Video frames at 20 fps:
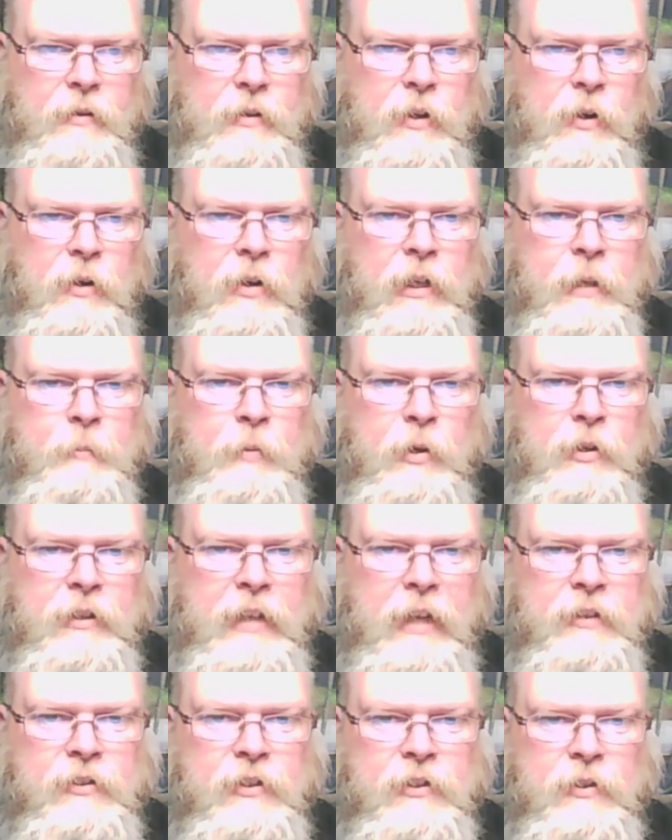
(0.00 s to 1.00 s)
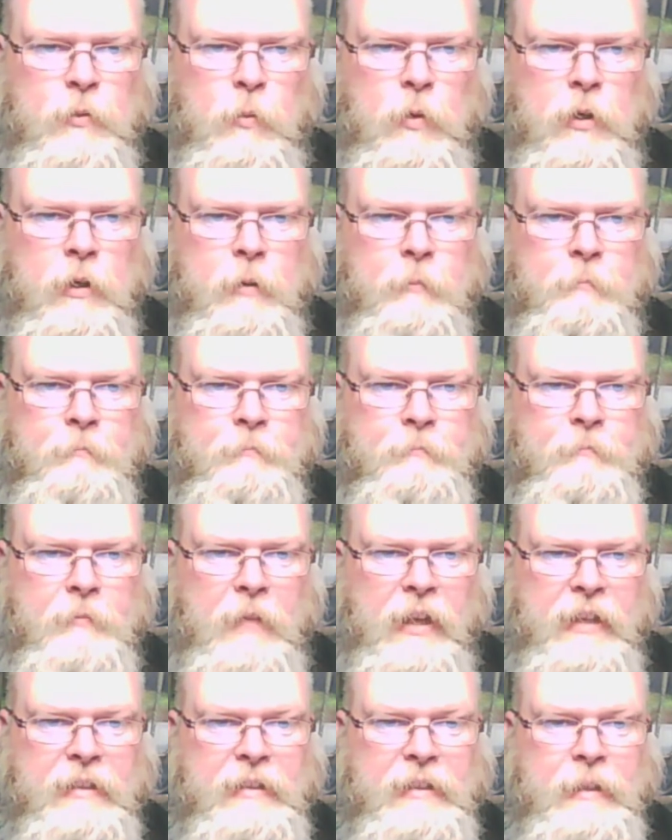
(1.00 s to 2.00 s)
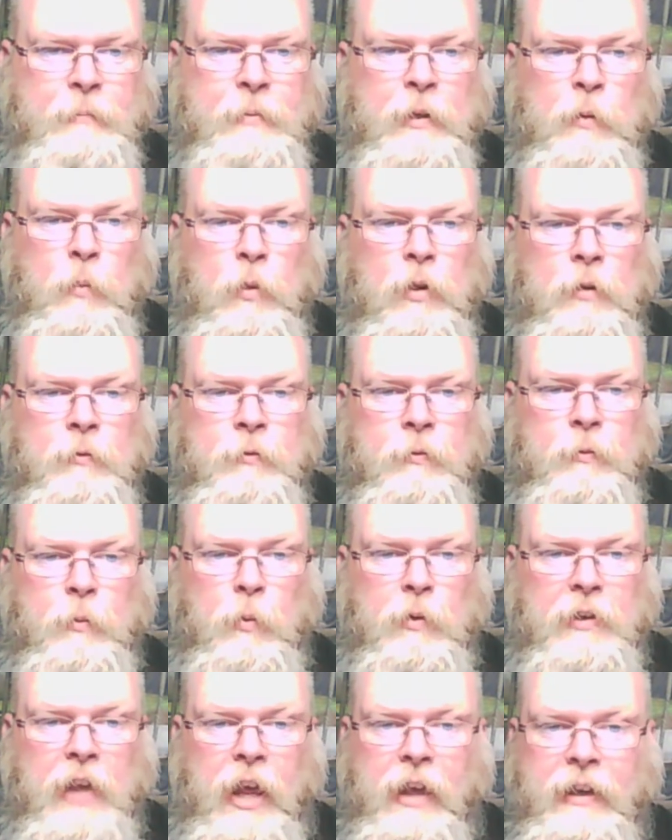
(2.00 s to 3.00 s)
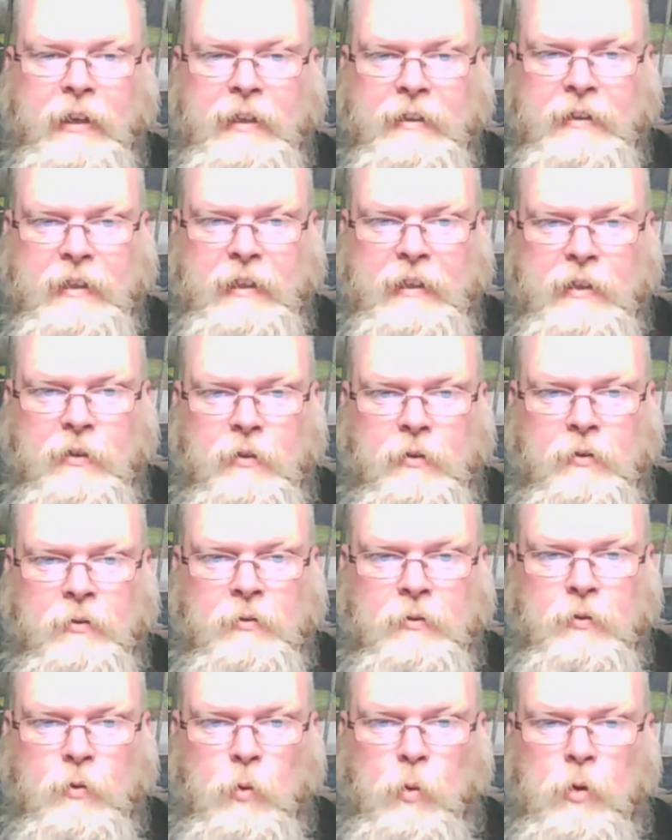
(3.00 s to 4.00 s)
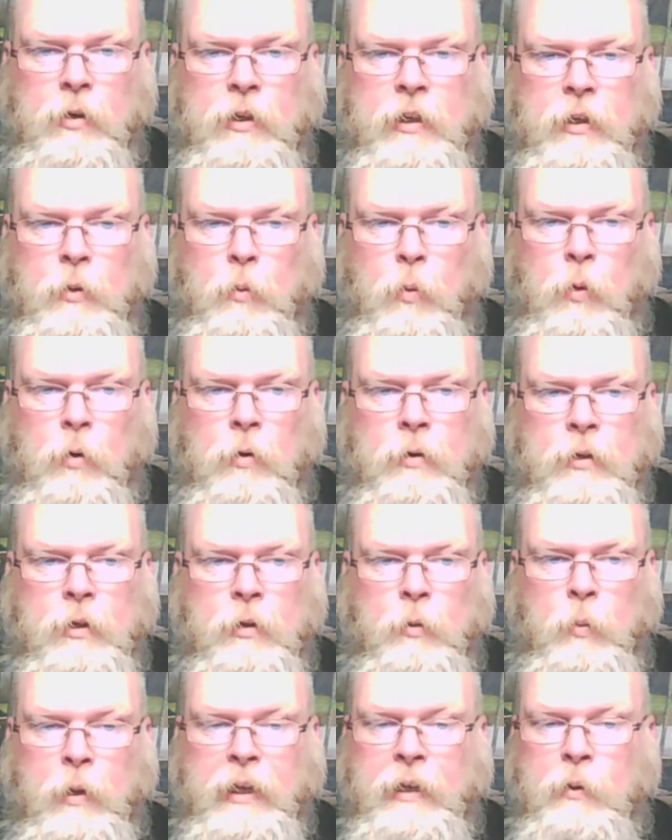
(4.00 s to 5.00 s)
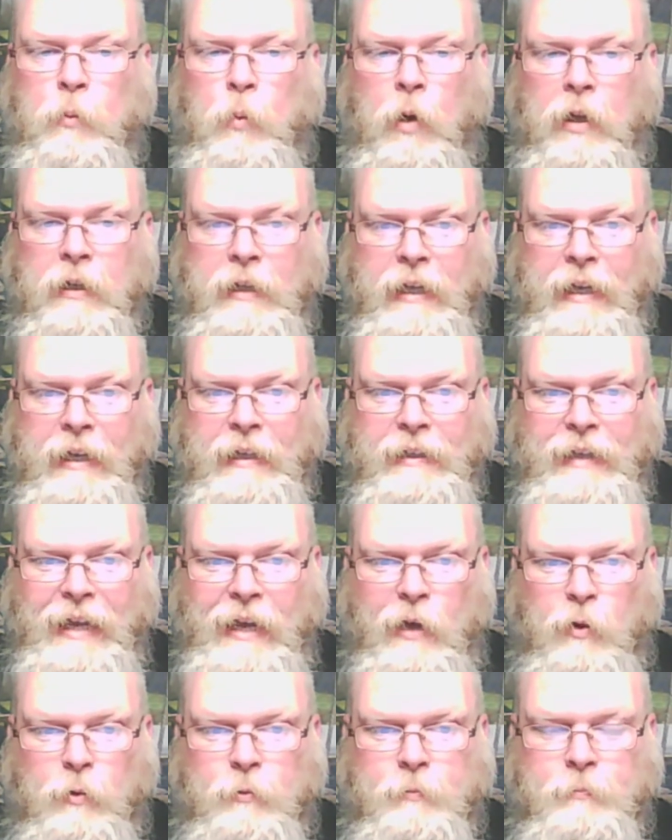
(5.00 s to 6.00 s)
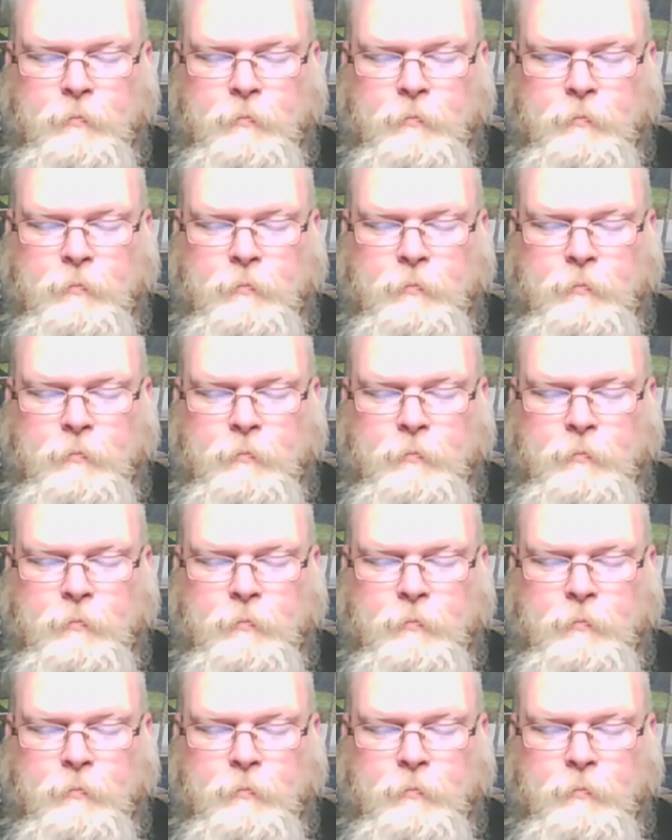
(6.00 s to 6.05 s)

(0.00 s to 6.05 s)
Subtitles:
The early bird catches the worm. A sleeping wolf will not get the kill, nor can a warrior win while laying down.